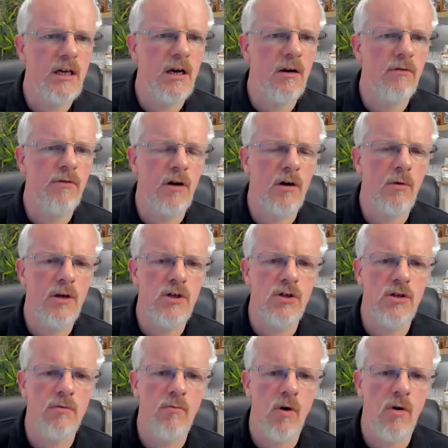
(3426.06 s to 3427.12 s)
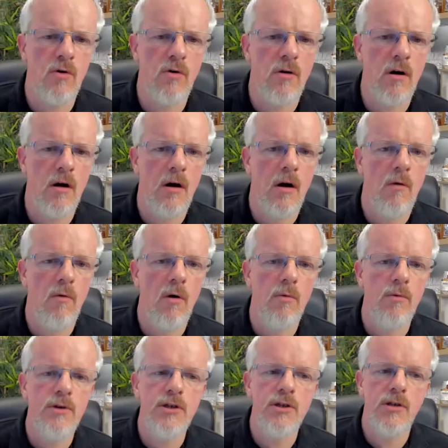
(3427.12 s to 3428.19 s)
out of the equation tomorrow, what
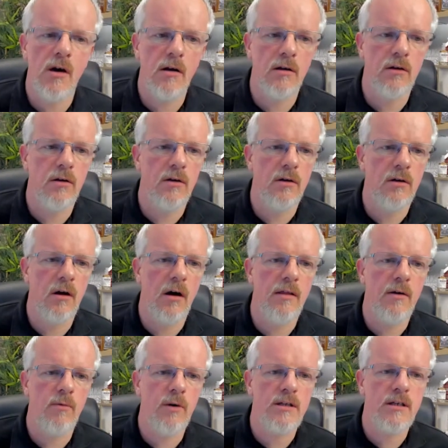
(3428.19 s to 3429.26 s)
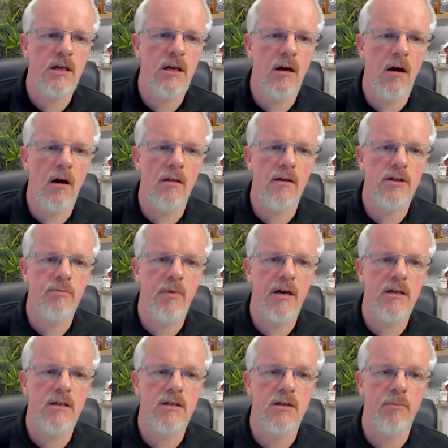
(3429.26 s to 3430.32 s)
would you turn to? Other whiskey, other
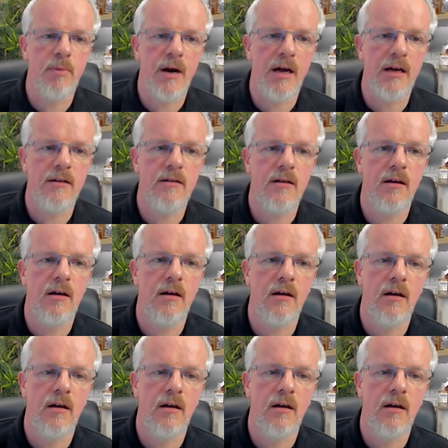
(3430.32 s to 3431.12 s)
spirits, sobriety?